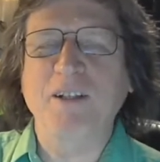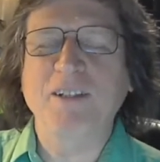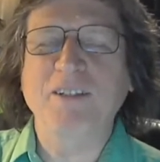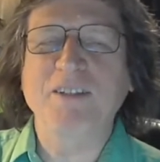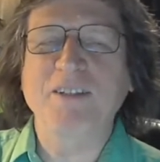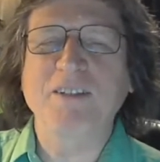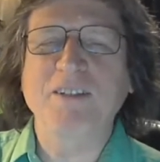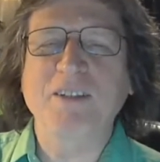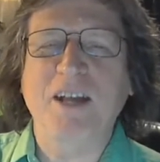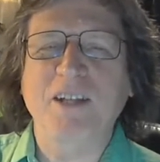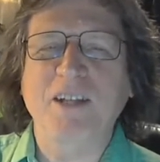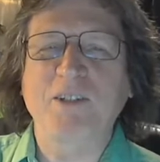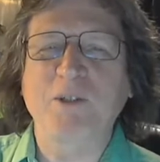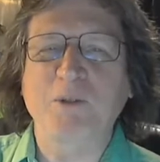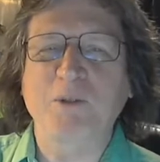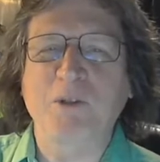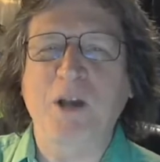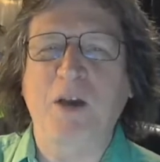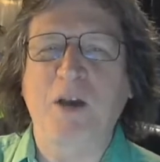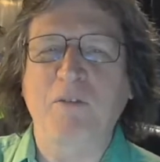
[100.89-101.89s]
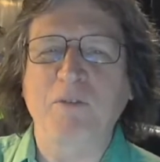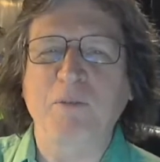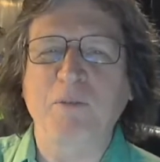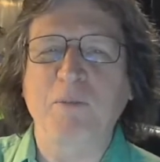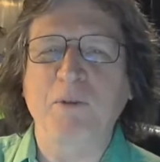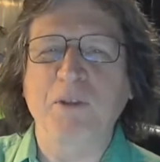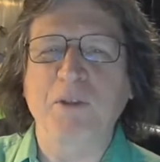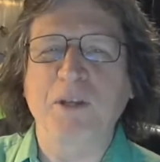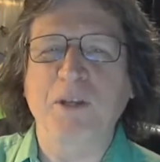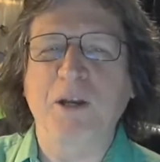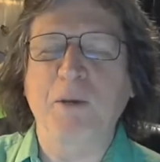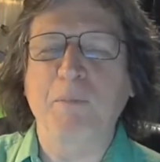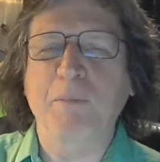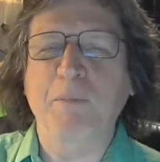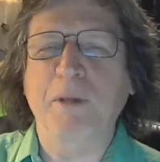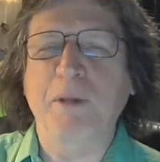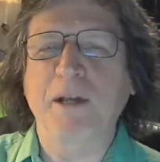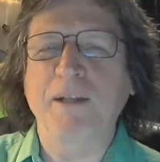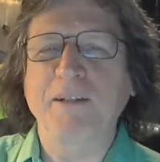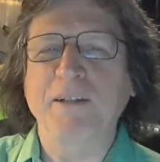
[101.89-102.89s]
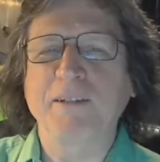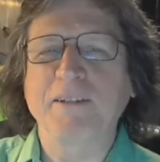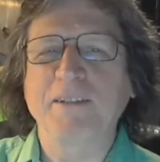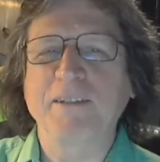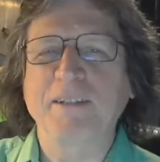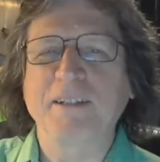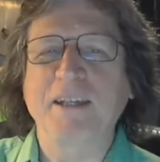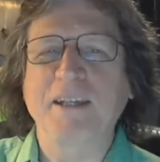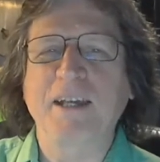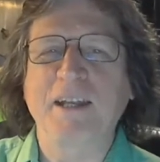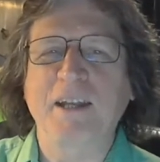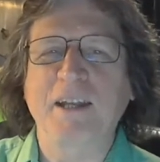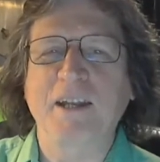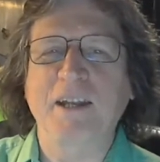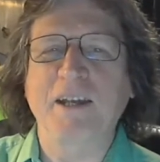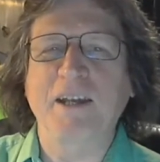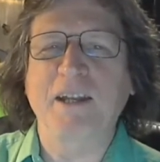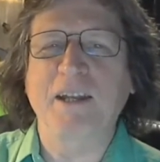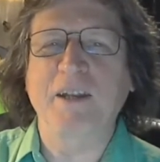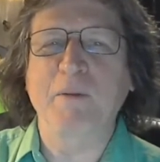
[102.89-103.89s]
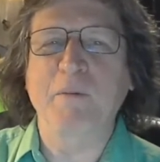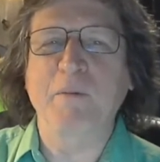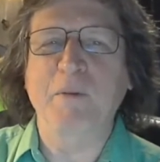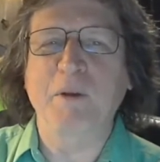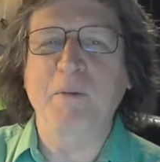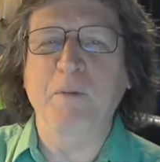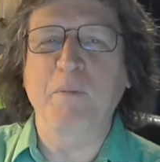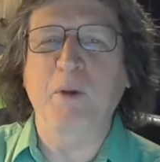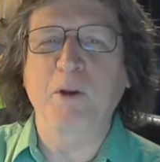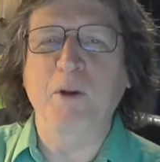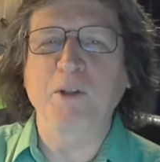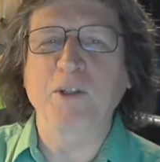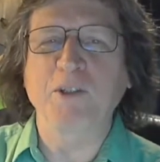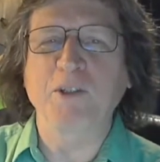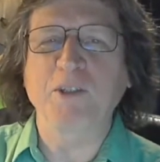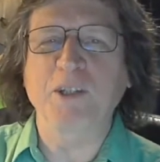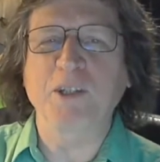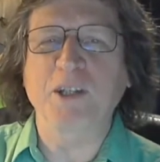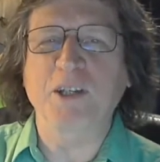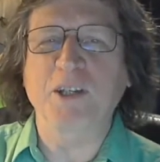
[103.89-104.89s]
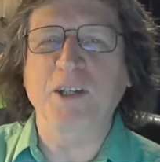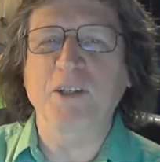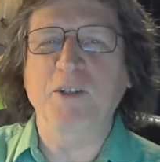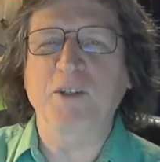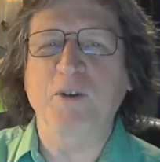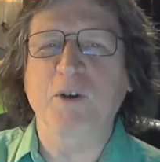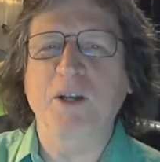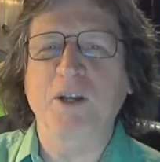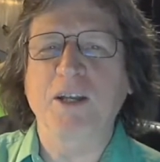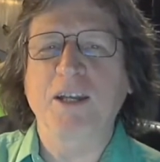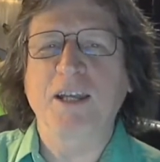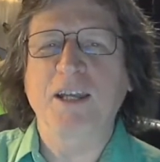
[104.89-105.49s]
Not too comfortable there, but in an emergency you could do it.